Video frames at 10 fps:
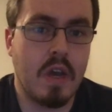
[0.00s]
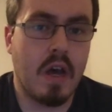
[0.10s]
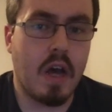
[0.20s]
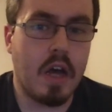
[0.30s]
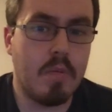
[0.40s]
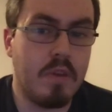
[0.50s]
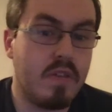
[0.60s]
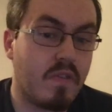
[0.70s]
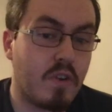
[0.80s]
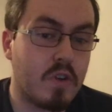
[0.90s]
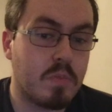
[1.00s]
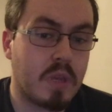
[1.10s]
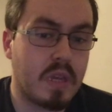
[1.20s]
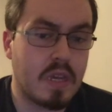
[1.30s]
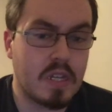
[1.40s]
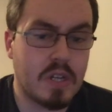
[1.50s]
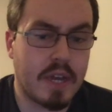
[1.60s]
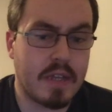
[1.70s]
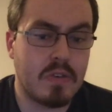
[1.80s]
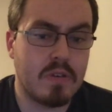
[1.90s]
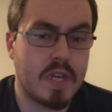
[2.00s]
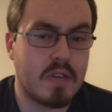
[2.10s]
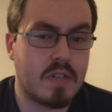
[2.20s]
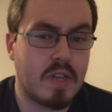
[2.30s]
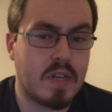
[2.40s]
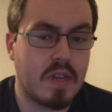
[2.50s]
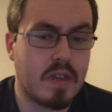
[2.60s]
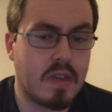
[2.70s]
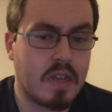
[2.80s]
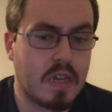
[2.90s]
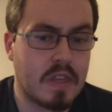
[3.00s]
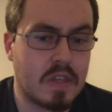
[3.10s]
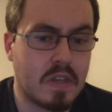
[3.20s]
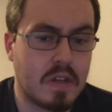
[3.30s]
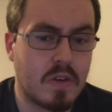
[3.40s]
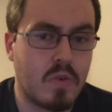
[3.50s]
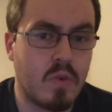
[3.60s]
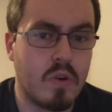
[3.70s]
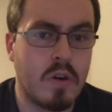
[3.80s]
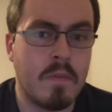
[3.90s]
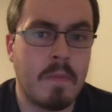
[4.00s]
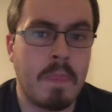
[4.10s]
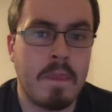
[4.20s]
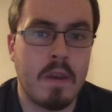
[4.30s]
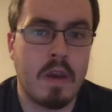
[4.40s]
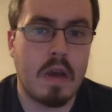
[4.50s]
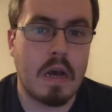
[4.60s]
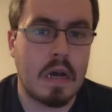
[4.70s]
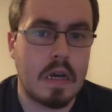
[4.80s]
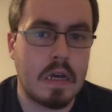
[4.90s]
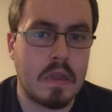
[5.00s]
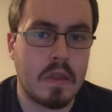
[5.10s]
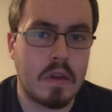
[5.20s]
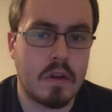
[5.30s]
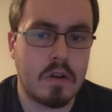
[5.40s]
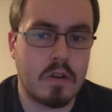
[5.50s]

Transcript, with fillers: Um, this first play, Giants are down 10 nothing in the second quarter. Uh, they're